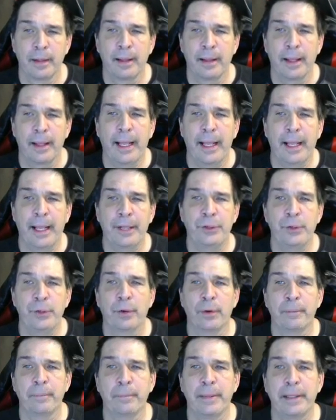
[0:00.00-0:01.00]
And you
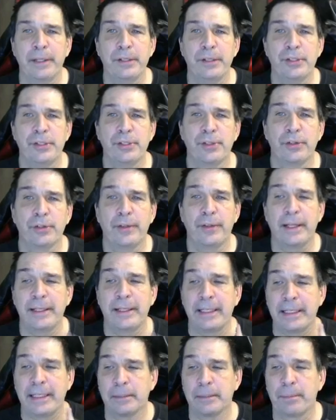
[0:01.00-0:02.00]
are making sure that
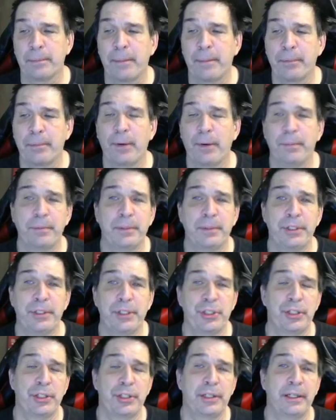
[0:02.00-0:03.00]
they get the proper
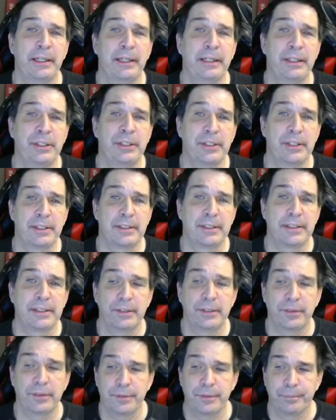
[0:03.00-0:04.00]
repetition in each of the
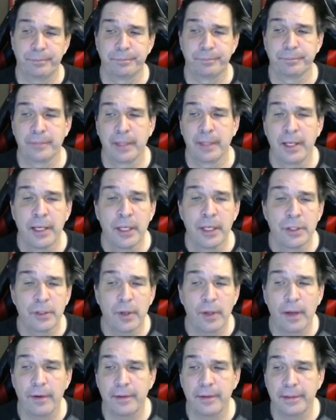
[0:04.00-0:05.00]
skills.
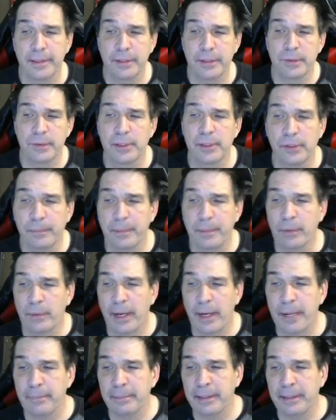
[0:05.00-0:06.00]
So this was a little bit
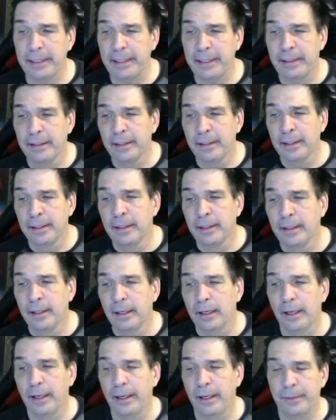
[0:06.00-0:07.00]
rambly,
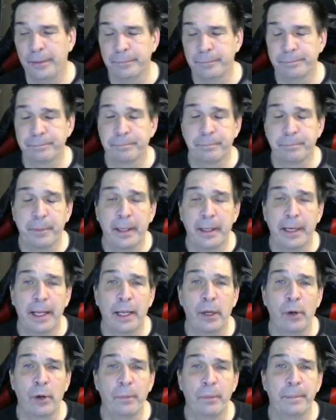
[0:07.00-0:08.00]
but I
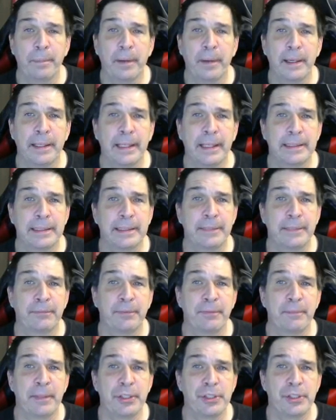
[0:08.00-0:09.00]
hope I got the
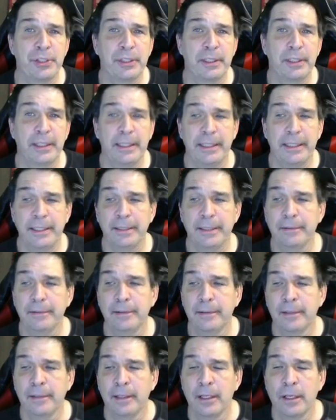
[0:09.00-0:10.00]
information in.
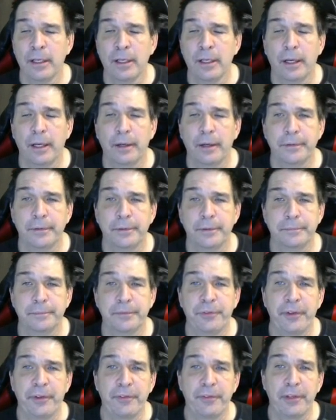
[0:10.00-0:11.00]

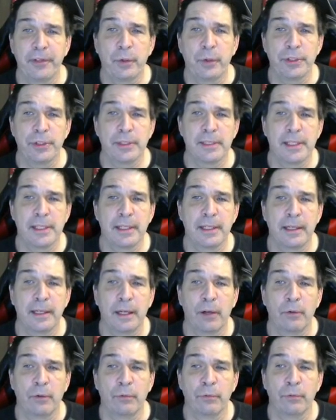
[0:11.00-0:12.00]
If you have any questions on
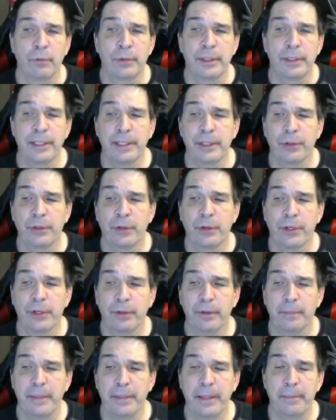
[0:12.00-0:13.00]
rotating
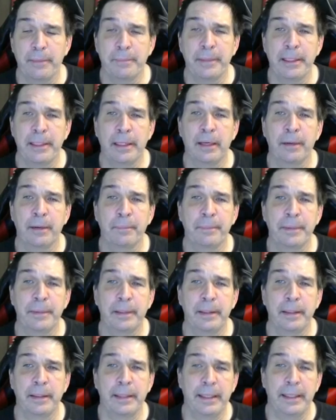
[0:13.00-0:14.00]
curriculum, hit me up
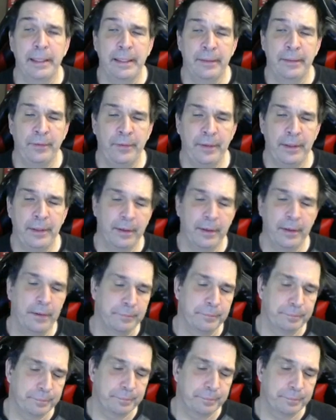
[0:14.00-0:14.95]
in the